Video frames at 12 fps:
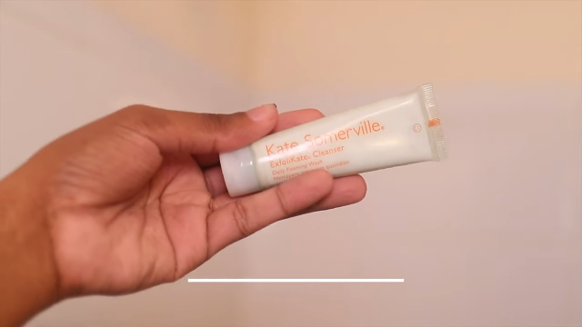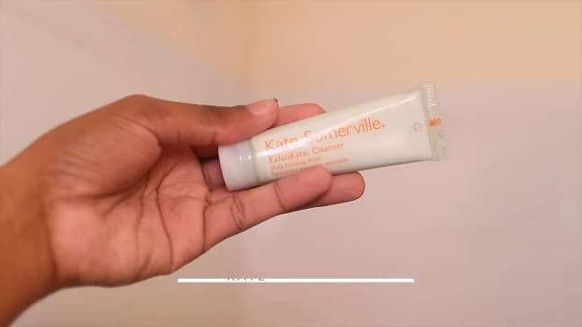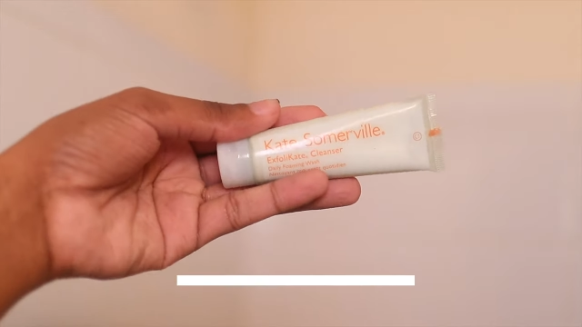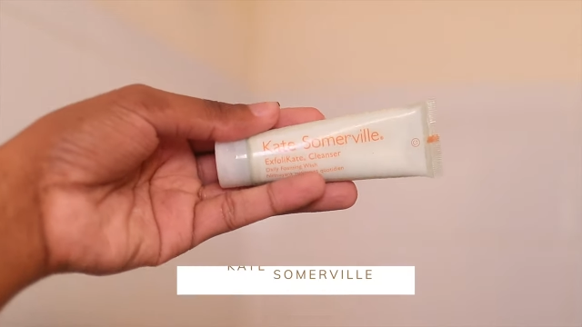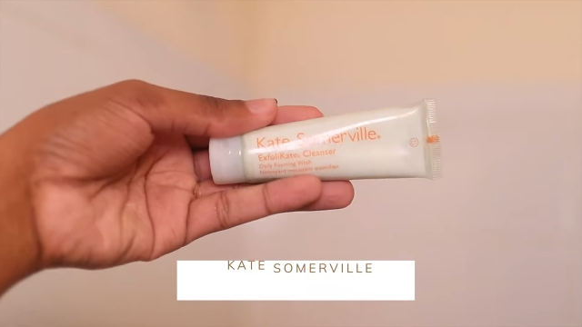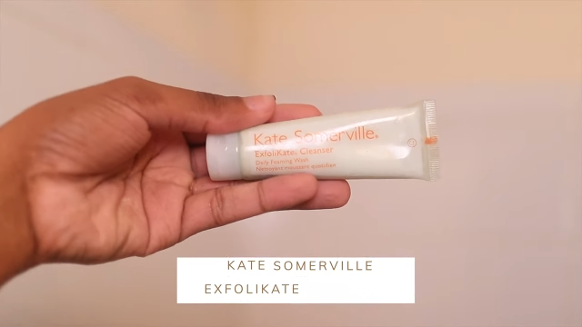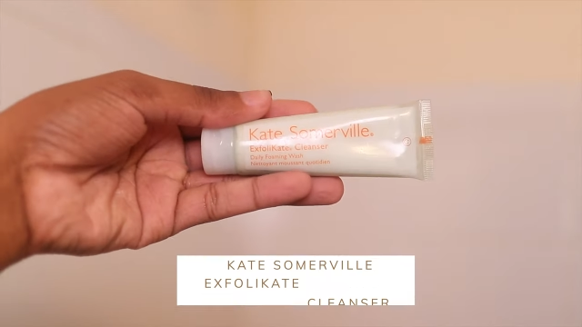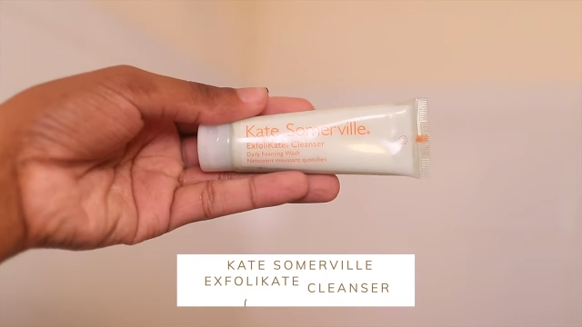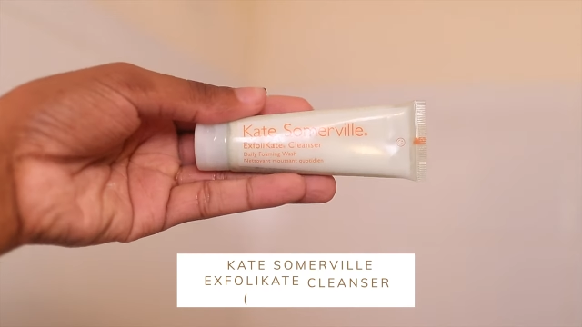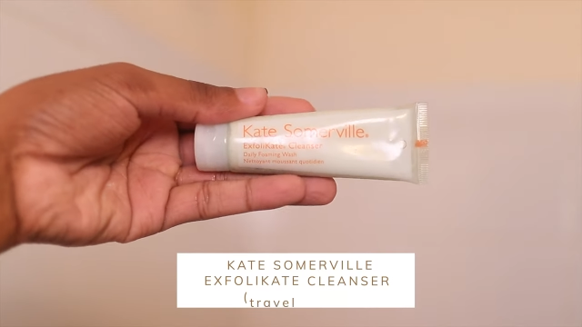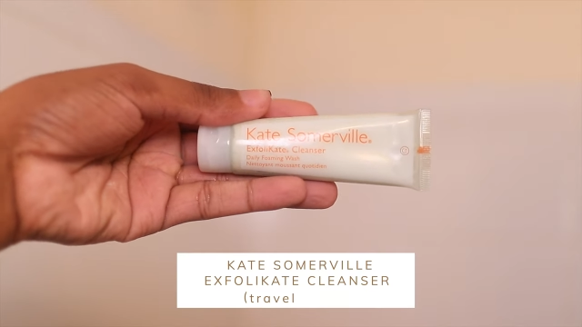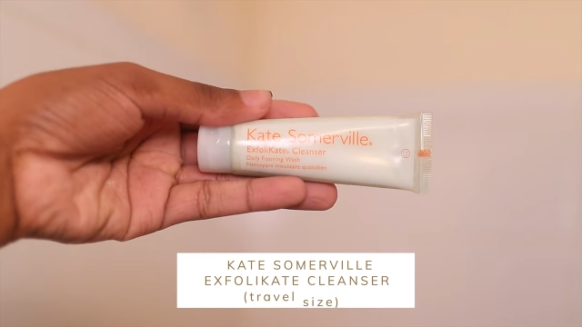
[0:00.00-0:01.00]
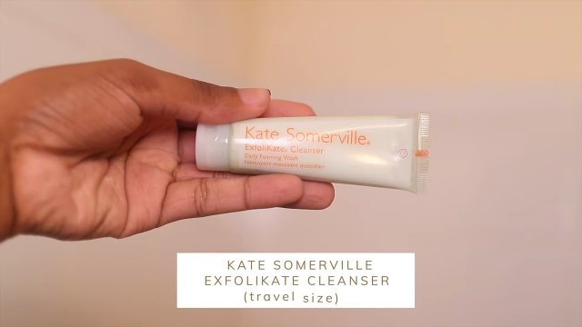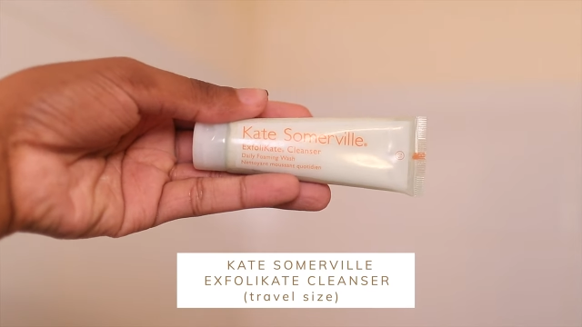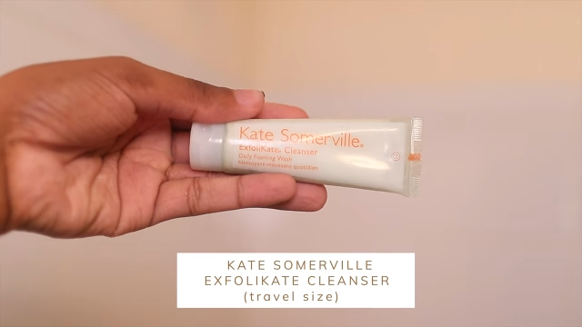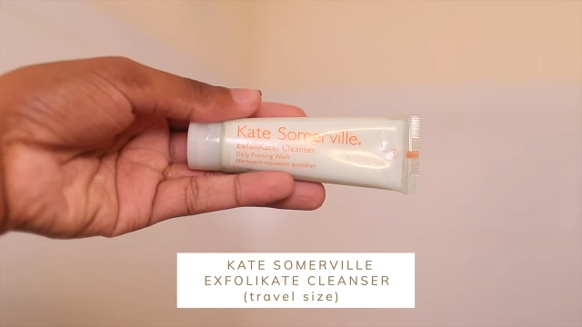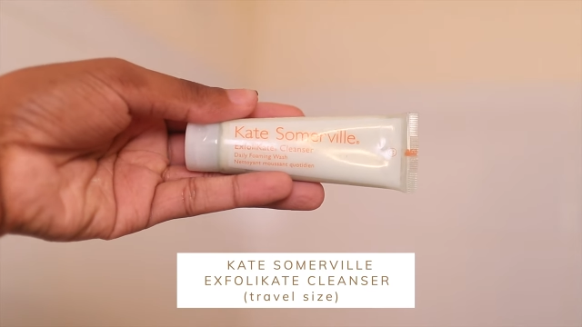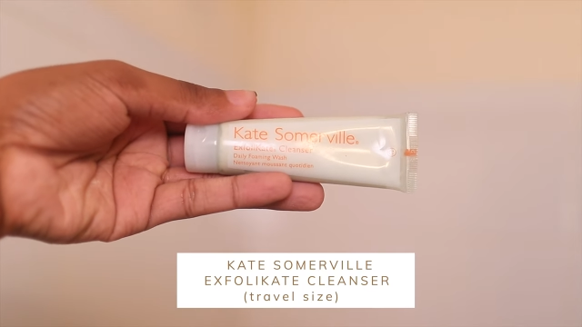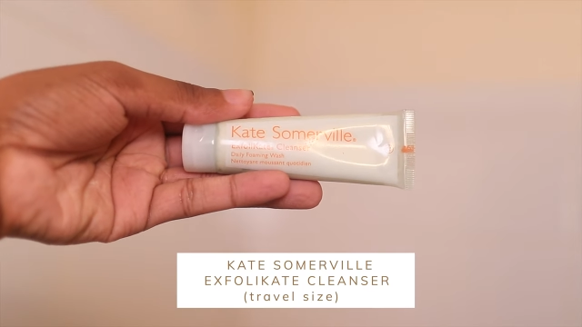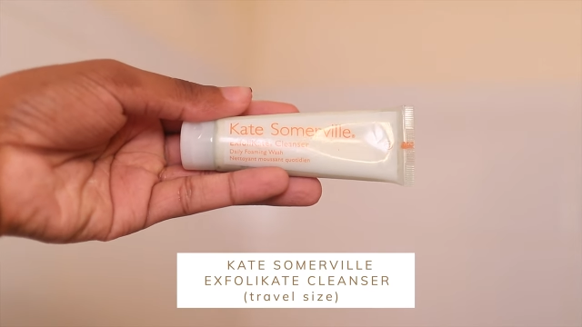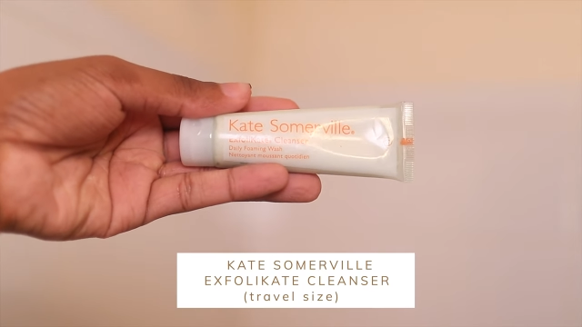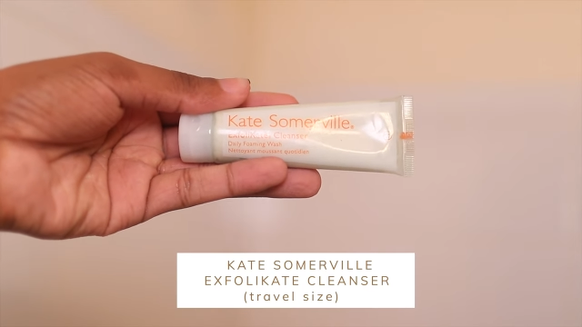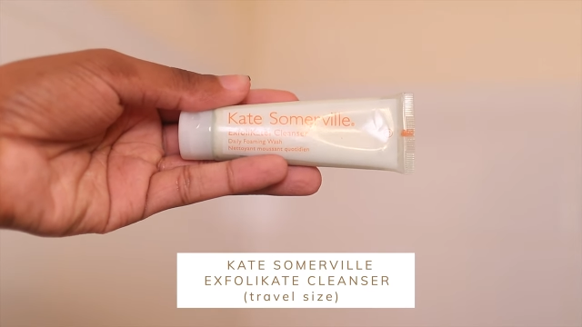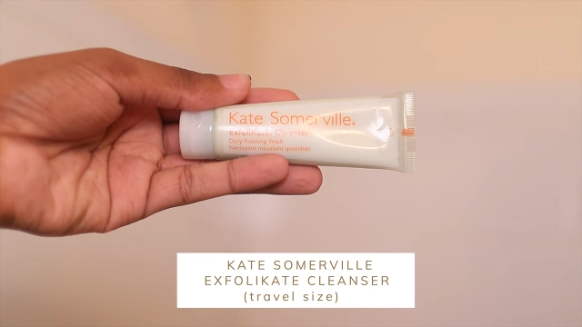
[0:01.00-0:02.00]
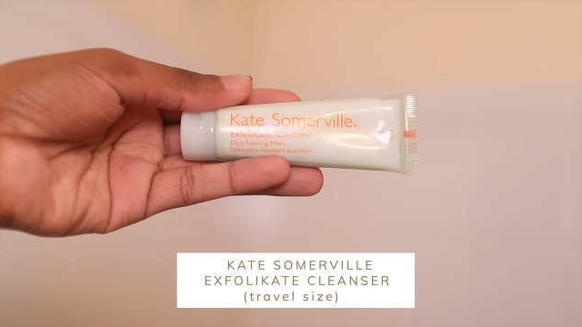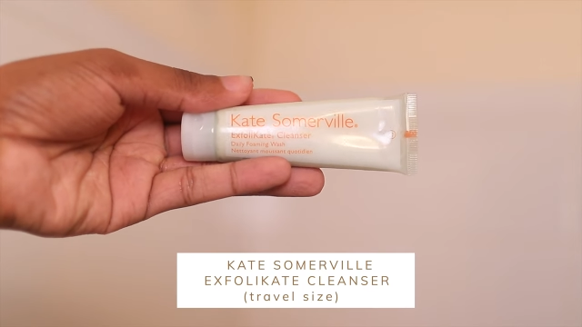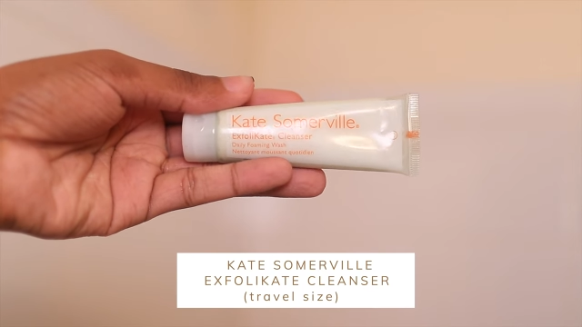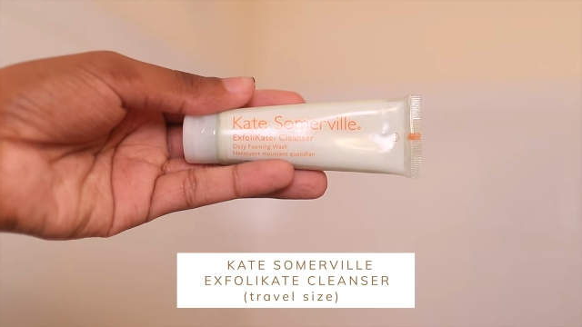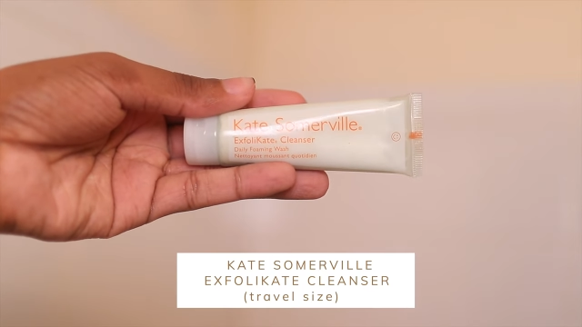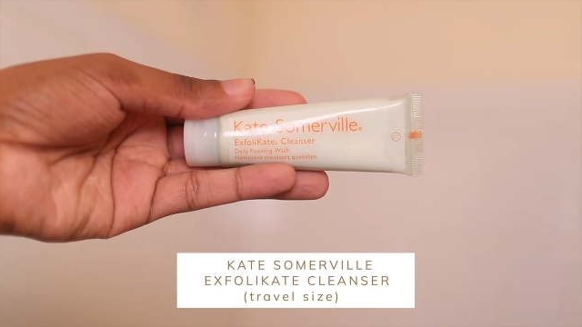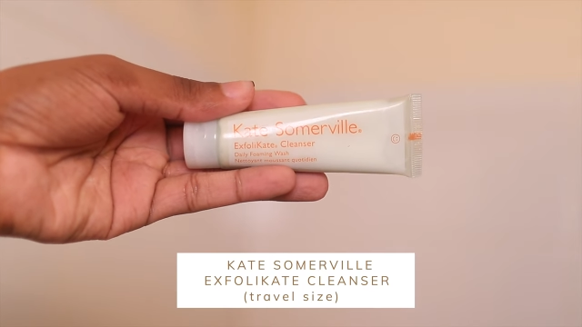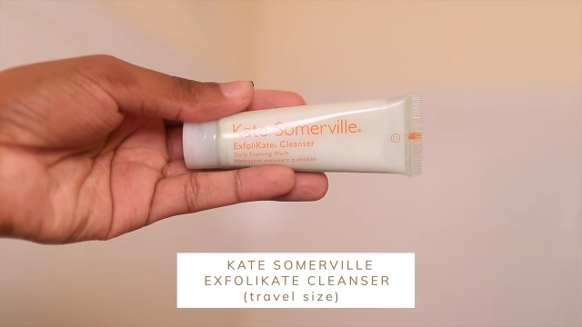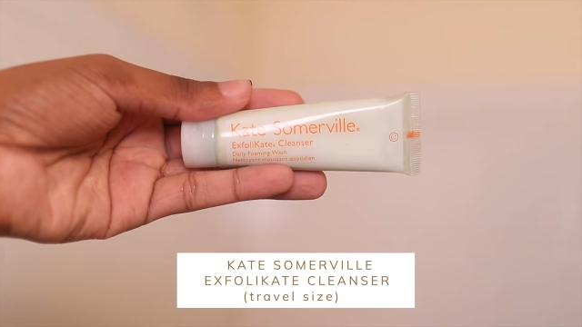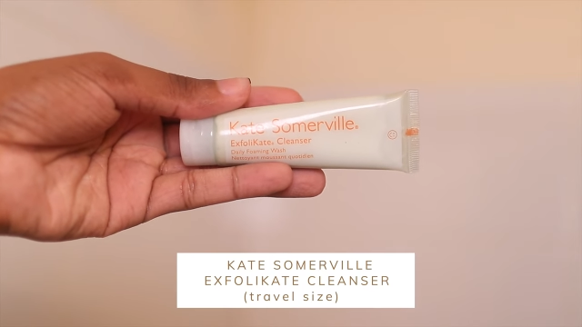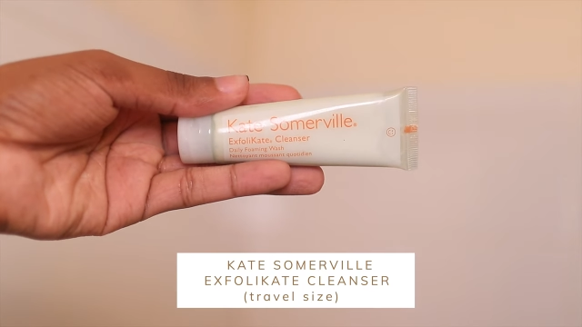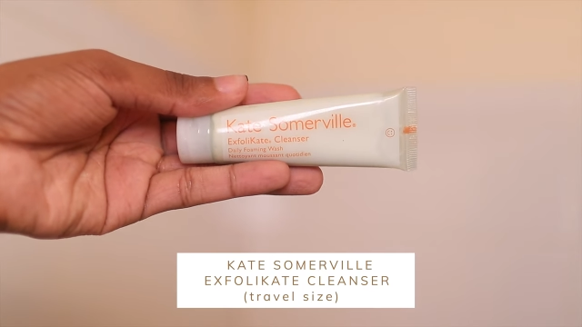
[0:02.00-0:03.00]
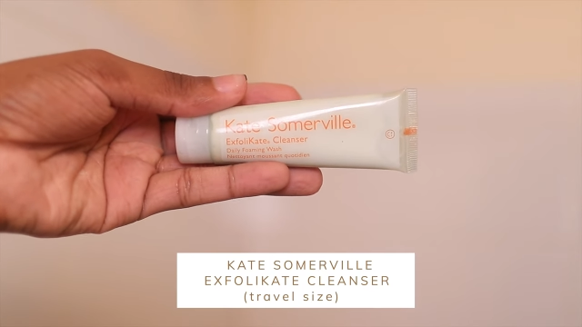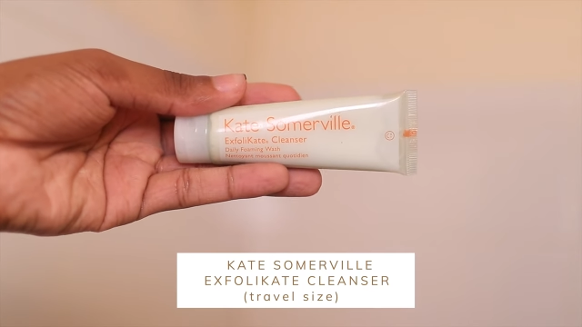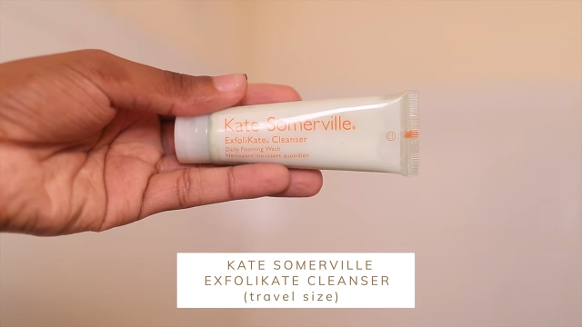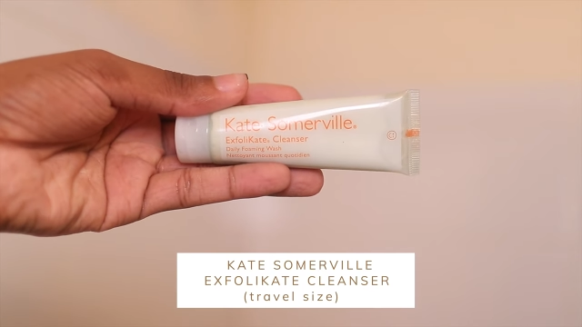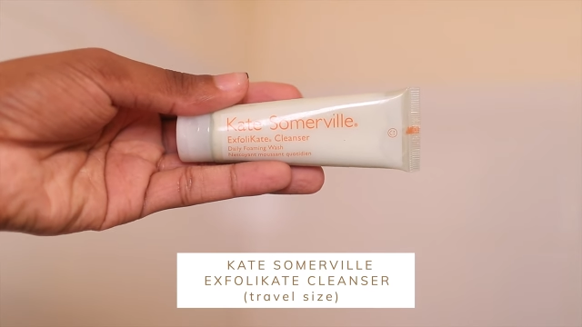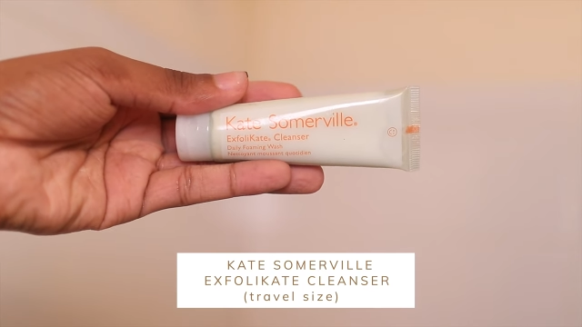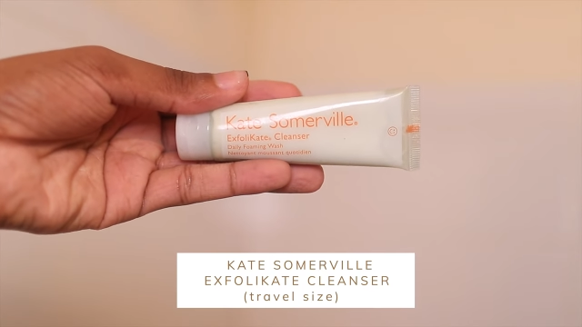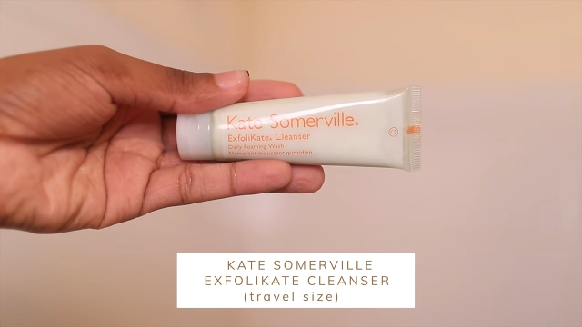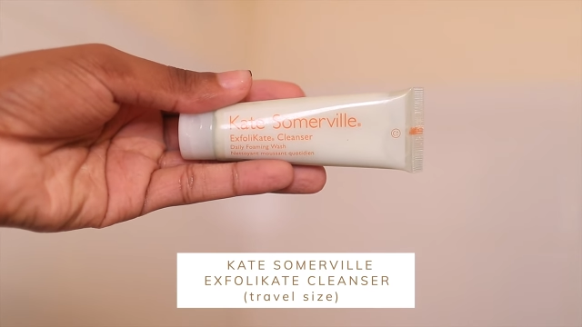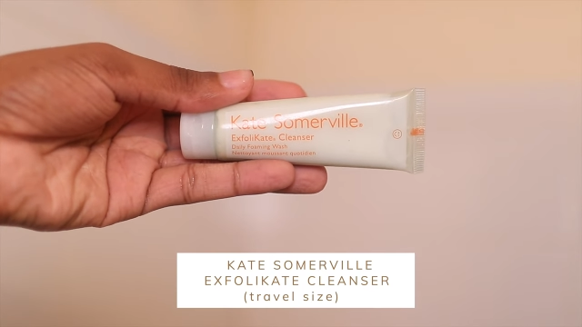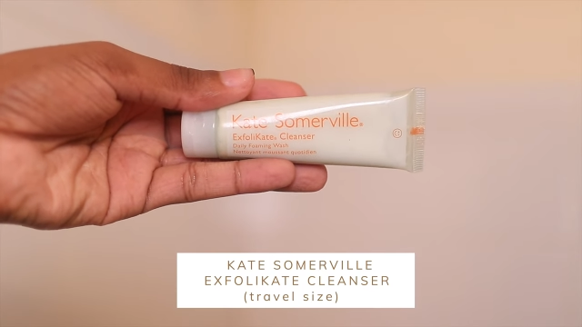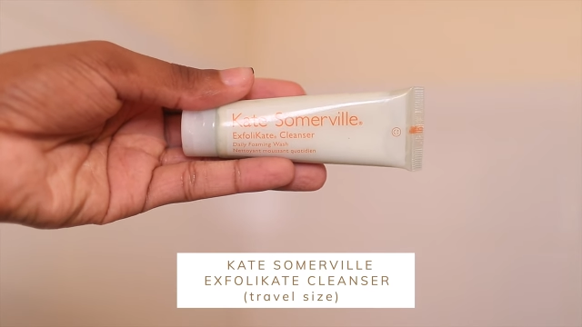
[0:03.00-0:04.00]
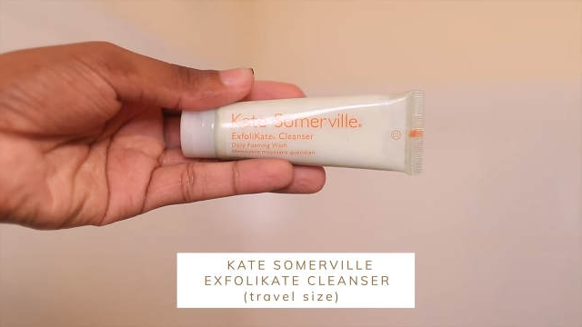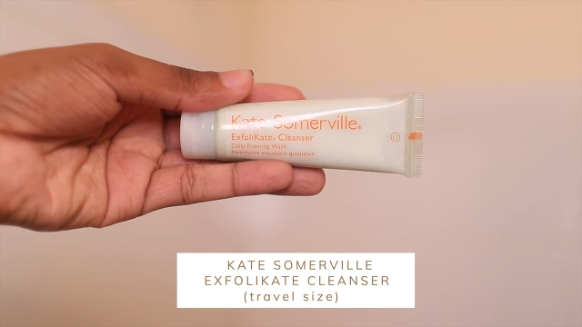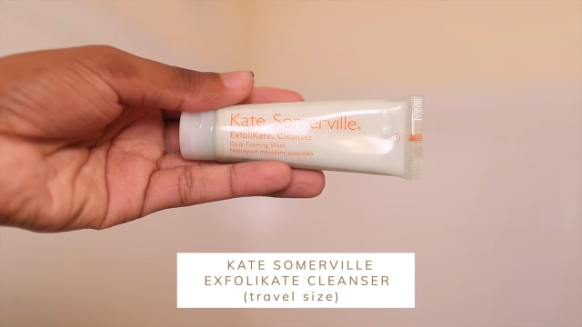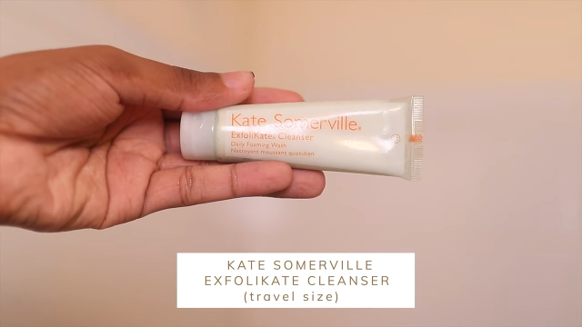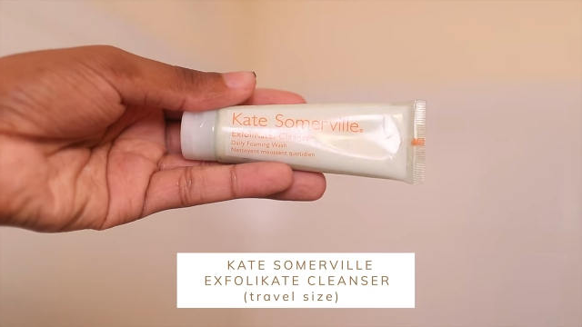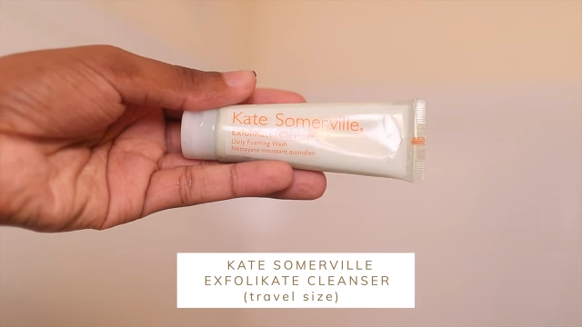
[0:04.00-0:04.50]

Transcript: Nobody's mouth can be seen.